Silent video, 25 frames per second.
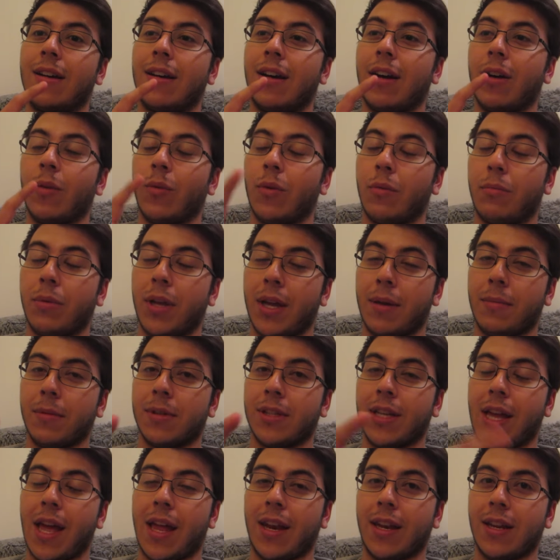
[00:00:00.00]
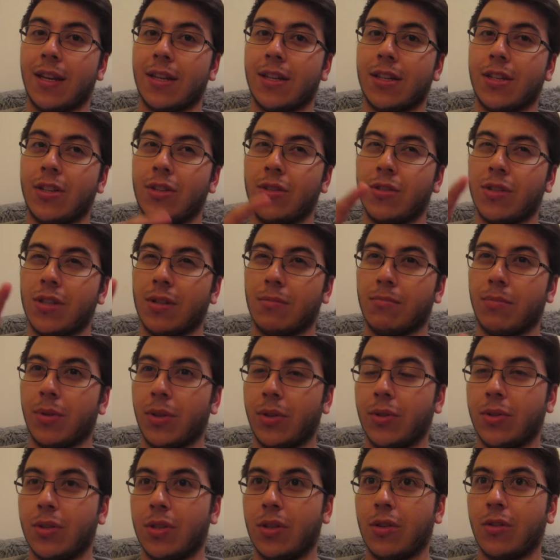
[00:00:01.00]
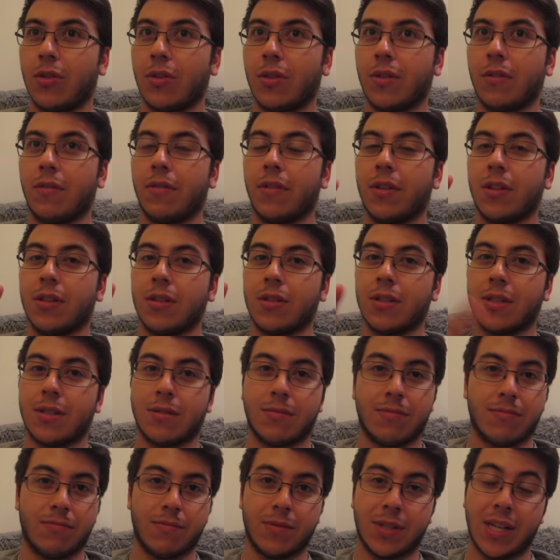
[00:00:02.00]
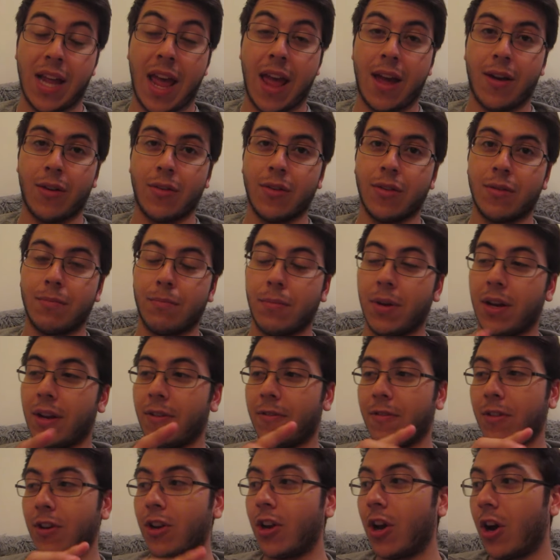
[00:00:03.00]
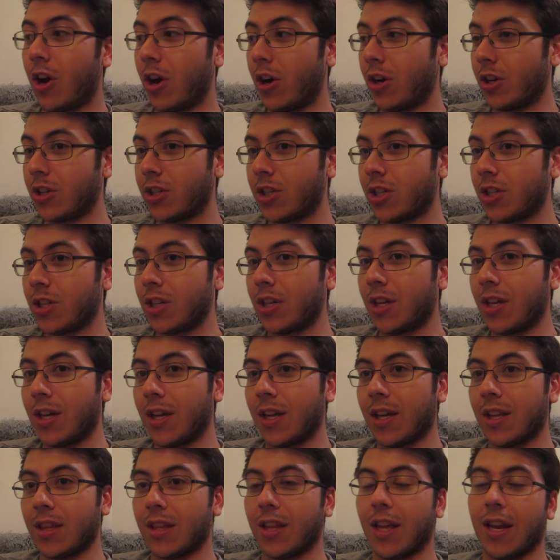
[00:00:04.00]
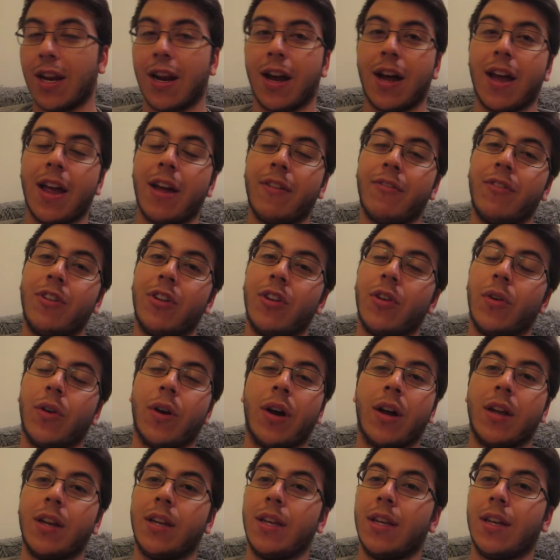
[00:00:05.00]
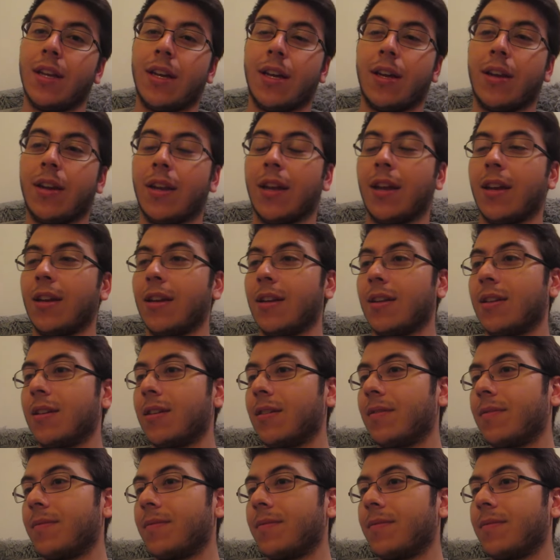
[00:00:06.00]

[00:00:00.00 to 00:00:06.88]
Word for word: I will be able to edit using Bluetooth for the sound, but if not, then I have no idea how to edit.